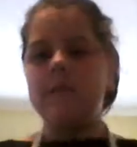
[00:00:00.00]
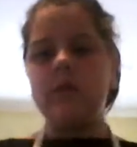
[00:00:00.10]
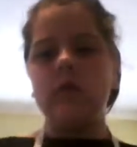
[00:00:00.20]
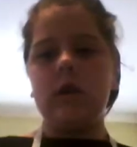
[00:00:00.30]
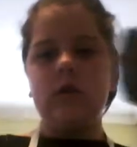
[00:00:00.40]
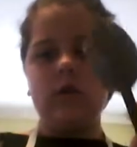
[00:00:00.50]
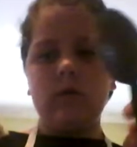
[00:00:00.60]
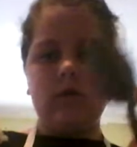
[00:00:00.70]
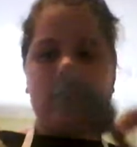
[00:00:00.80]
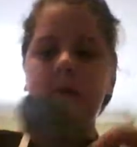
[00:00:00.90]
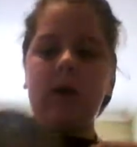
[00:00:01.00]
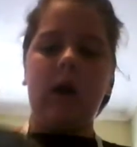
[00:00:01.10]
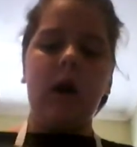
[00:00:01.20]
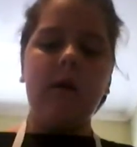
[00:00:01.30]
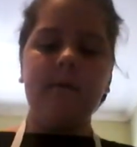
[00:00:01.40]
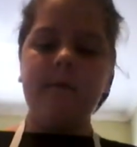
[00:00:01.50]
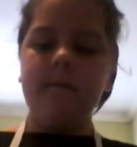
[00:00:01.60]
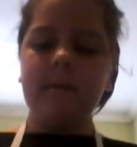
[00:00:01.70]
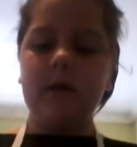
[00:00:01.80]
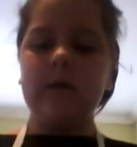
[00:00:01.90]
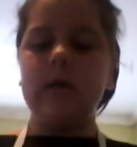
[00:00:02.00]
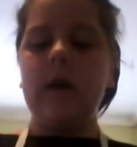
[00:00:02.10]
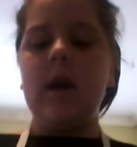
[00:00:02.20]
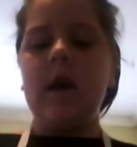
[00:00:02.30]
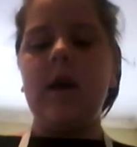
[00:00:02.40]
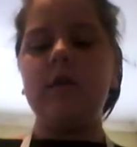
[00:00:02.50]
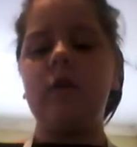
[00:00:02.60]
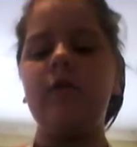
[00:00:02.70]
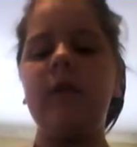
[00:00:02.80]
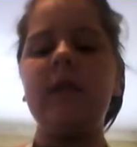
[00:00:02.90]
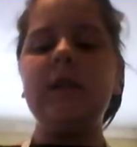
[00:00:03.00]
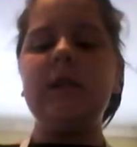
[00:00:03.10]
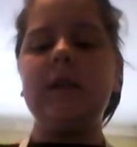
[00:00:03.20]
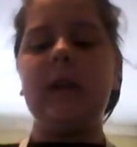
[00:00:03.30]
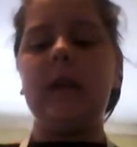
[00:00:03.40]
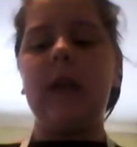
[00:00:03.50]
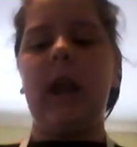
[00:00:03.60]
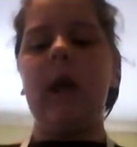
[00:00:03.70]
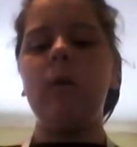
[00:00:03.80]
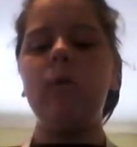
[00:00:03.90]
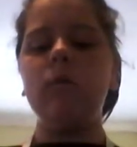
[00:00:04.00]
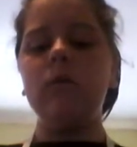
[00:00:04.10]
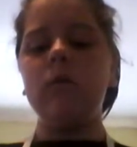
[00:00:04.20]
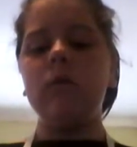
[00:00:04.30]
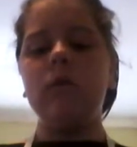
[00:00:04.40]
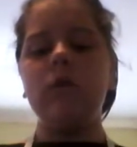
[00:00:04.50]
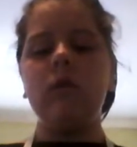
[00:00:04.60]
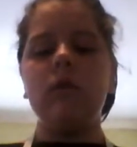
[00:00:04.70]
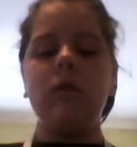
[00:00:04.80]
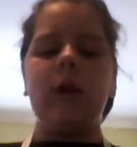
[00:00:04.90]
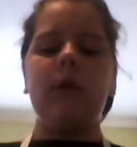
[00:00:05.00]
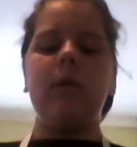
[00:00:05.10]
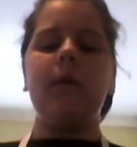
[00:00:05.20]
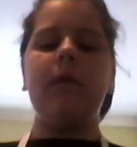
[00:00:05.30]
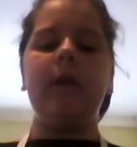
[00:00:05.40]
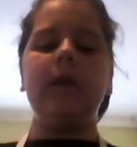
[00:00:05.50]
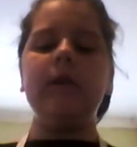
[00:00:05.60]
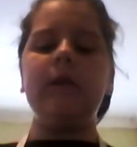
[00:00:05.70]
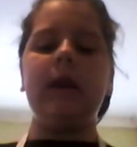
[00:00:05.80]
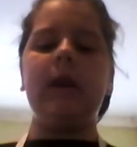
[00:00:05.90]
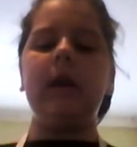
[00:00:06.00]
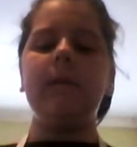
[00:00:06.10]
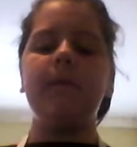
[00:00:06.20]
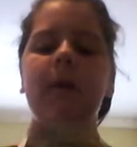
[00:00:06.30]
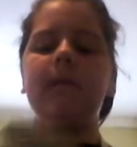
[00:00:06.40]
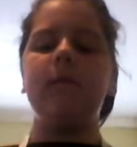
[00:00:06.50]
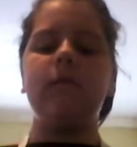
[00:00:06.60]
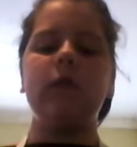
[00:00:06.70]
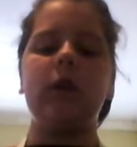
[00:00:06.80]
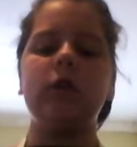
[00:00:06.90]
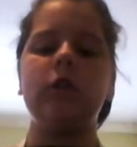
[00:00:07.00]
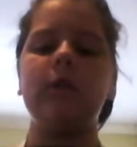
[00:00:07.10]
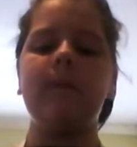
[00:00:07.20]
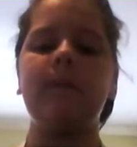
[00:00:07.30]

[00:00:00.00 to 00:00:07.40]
just going to scrape it off because it's gone really sticky now. It will be really sticky if you touch it.